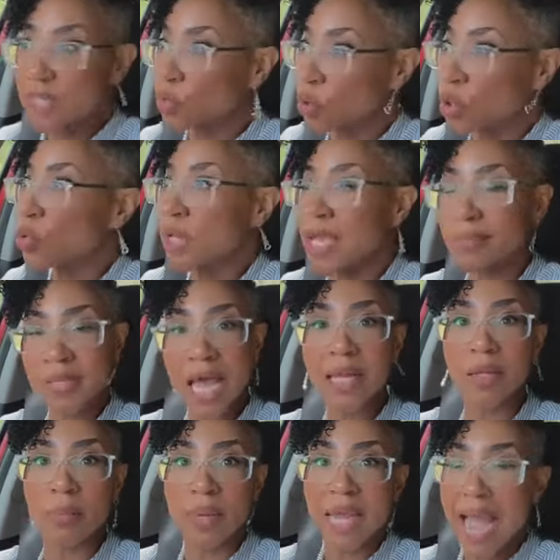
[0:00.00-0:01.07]
That's what you
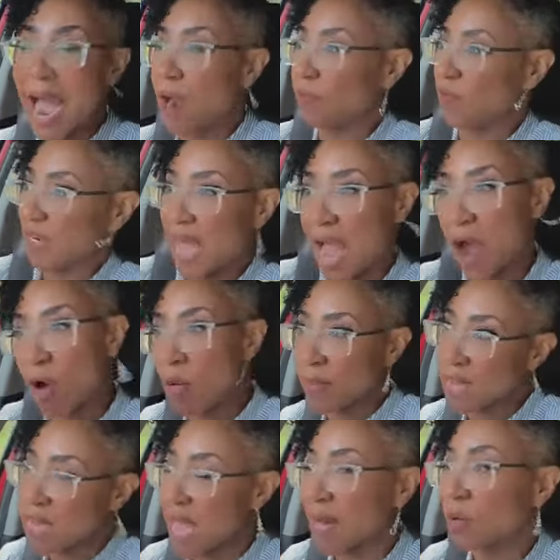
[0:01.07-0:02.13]
keep telling me. I rely
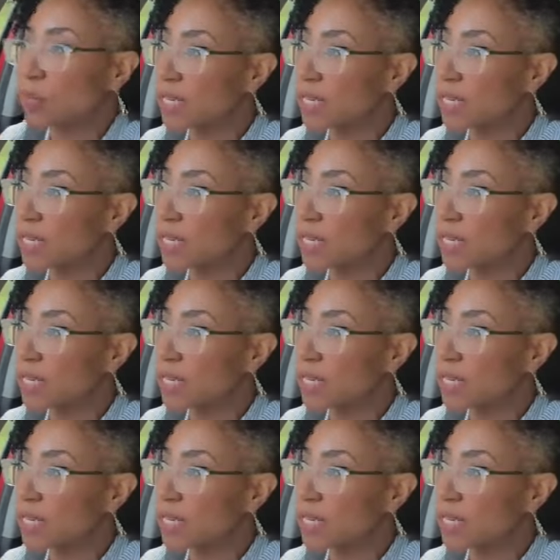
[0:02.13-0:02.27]
on me.